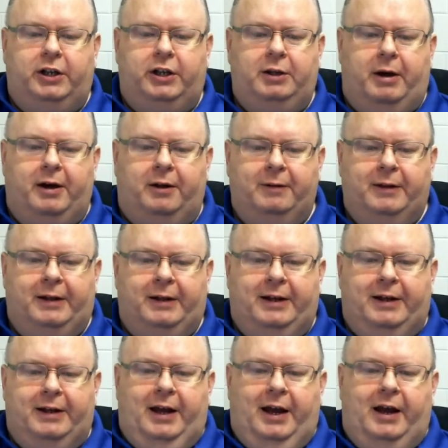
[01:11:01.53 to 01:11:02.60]
email.
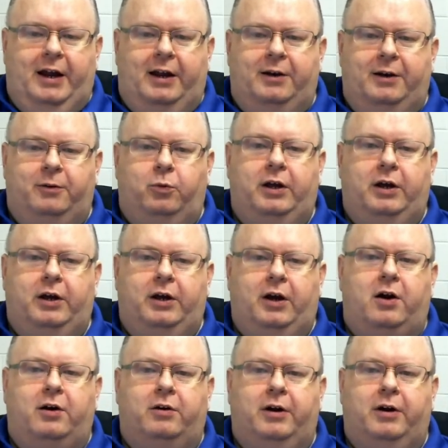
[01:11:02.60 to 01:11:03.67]
And we
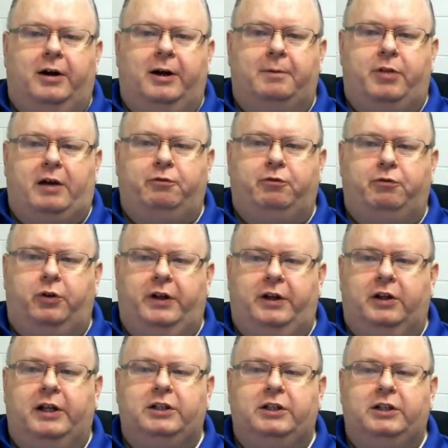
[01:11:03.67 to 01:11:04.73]
are thankful that
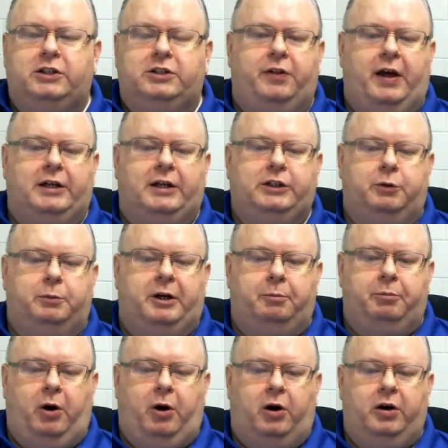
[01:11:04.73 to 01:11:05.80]
you listened. Thanks for being
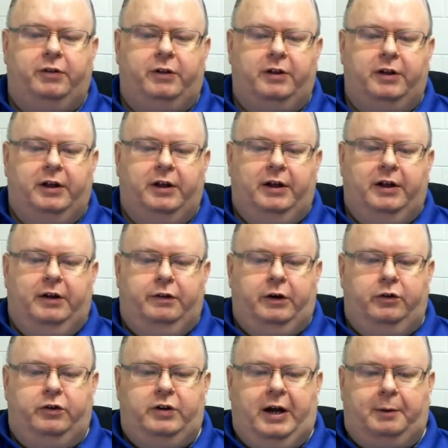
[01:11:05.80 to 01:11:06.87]
a part of the
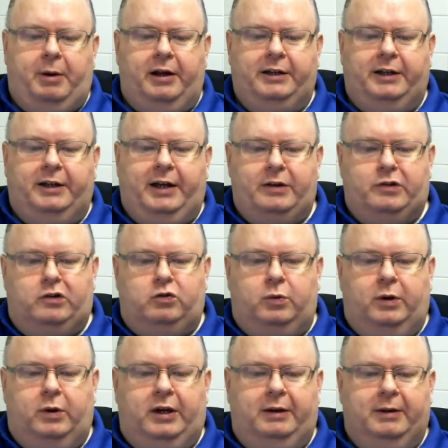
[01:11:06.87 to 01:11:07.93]
Theotek podcast this
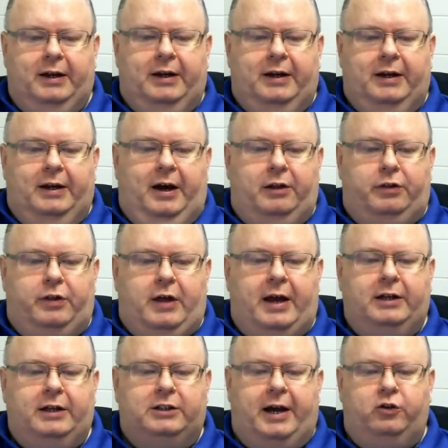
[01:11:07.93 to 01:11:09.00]
week.
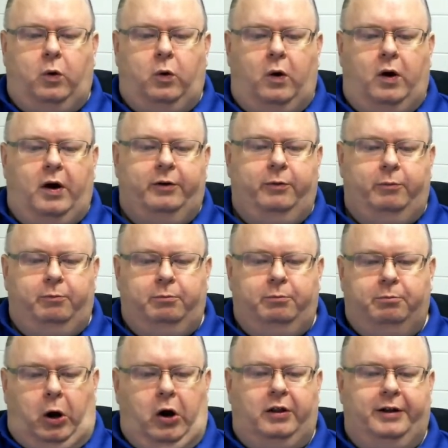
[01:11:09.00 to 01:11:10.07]
Thanks, Antoine and
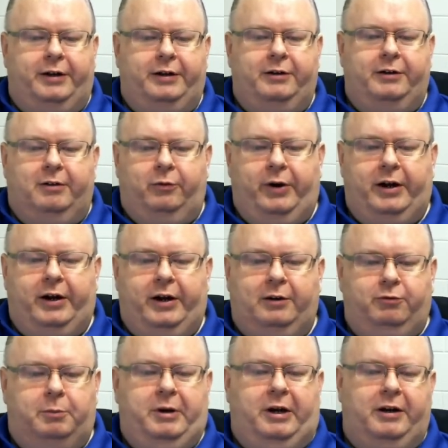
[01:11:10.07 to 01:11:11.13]
Paul and Rick,
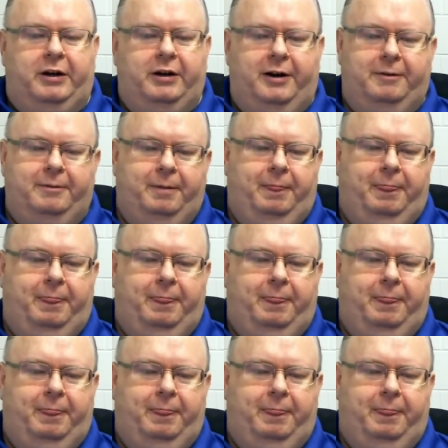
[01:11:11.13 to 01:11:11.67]
for being here.